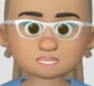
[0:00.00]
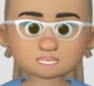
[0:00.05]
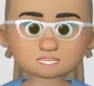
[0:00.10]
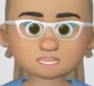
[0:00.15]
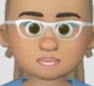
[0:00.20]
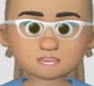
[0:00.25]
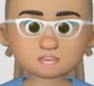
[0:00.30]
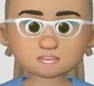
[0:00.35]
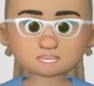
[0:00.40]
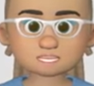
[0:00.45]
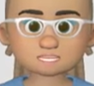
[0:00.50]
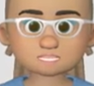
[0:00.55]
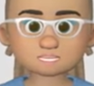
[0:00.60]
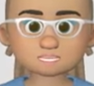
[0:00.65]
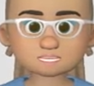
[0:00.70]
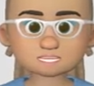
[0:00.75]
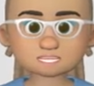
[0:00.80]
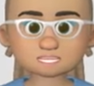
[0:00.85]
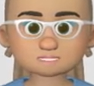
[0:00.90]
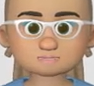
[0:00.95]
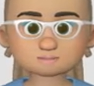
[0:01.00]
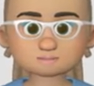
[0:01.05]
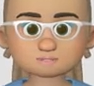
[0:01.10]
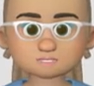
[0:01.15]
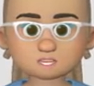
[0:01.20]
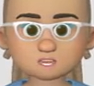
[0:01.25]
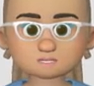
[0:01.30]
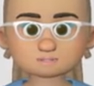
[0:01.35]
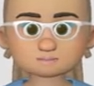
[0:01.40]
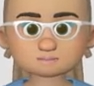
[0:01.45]
remember it
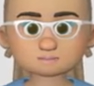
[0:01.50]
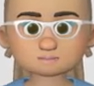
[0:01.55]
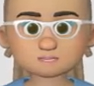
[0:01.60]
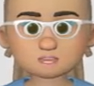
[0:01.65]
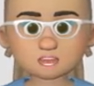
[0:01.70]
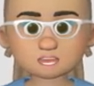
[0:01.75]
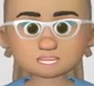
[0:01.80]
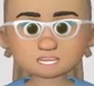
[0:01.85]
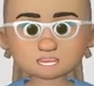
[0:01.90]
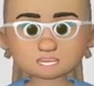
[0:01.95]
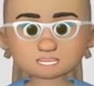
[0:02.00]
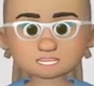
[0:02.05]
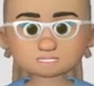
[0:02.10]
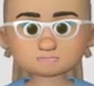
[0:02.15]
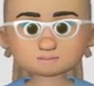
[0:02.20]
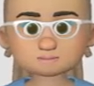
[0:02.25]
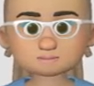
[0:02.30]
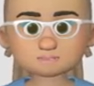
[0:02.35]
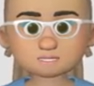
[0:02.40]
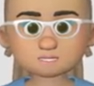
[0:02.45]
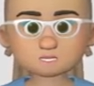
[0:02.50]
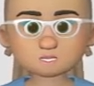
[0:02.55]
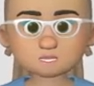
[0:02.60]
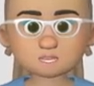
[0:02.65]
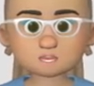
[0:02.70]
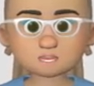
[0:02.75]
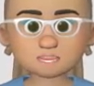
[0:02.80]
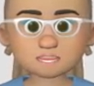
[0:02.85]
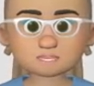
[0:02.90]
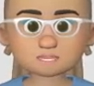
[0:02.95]
by
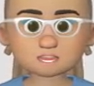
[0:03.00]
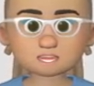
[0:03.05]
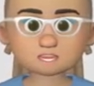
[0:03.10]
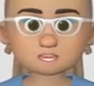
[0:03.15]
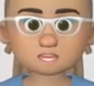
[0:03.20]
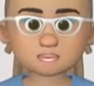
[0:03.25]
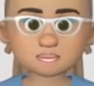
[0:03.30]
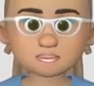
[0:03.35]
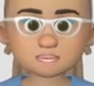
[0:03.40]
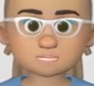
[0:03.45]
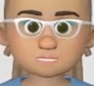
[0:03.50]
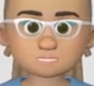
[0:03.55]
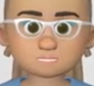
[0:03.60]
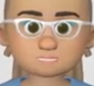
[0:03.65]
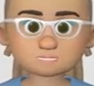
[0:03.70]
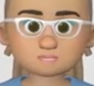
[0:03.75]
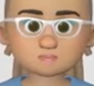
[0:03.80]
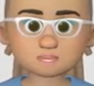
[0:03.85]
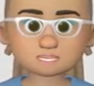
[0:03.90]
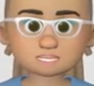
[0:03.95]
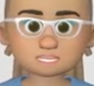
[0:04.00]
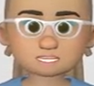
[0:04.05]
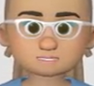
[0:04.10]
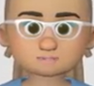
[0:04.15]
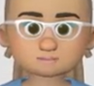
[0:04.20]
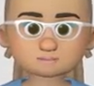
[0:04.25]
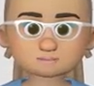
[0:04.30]
using the acronym BUDA.